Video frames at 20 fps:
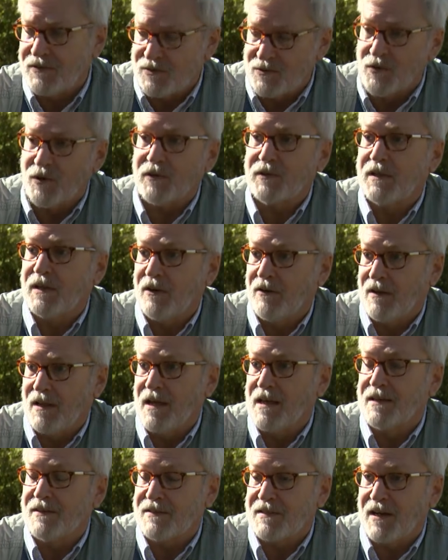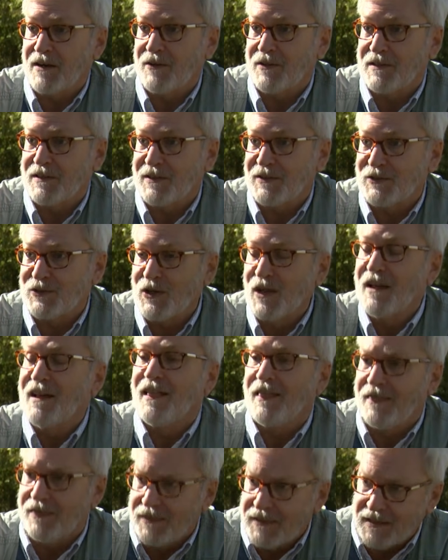is North Carolina's heritage.
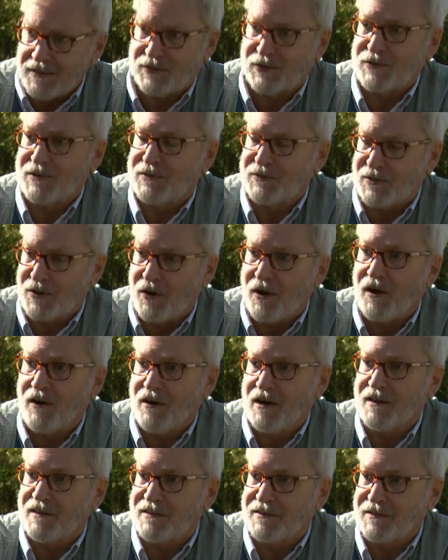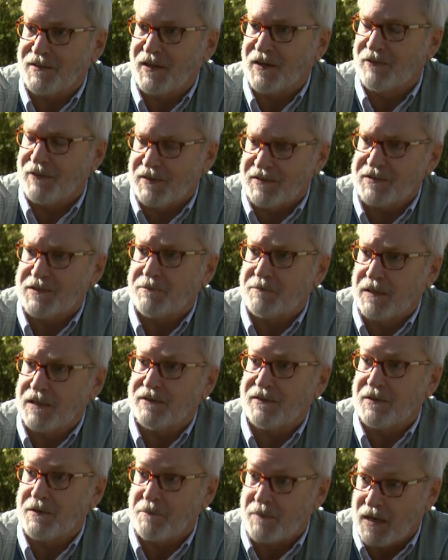This is the heart of
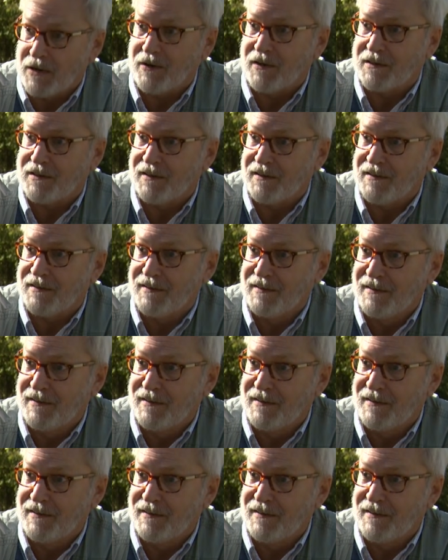Elizabethan America.